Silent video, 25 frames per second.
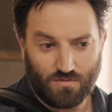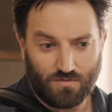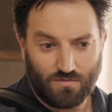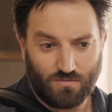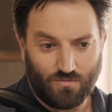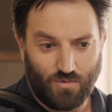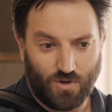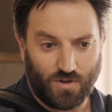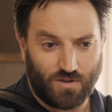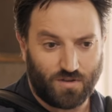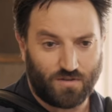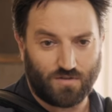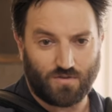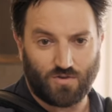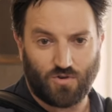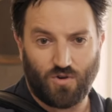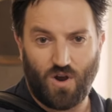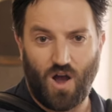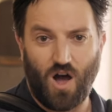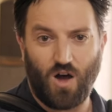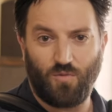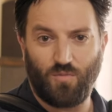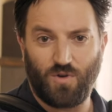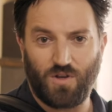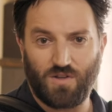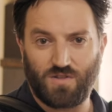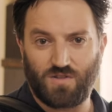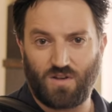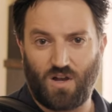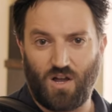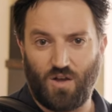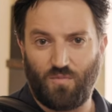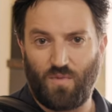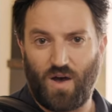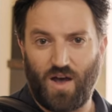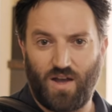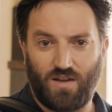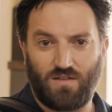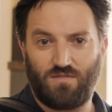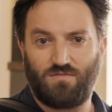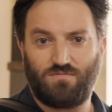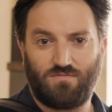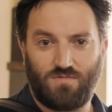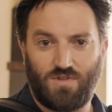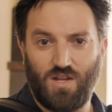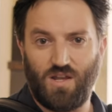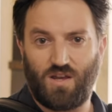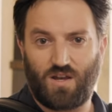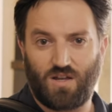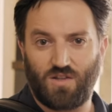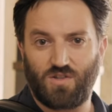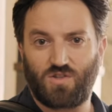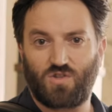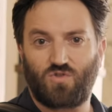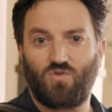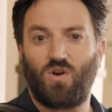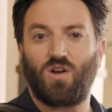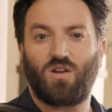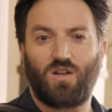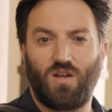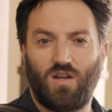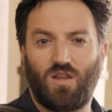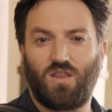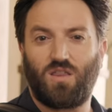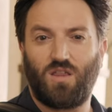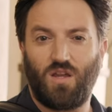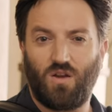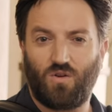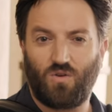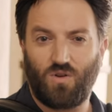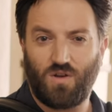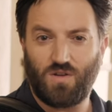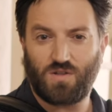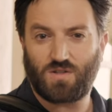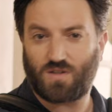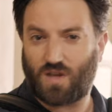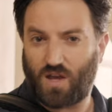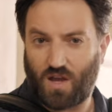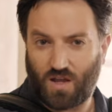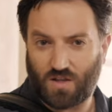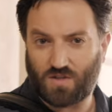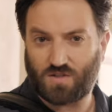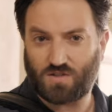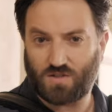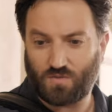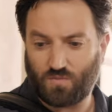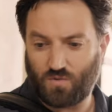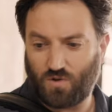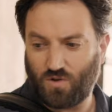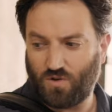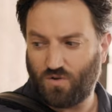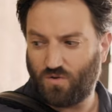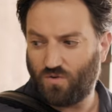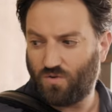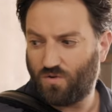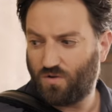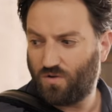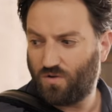With traumas all my deconstructed theories can't subdue?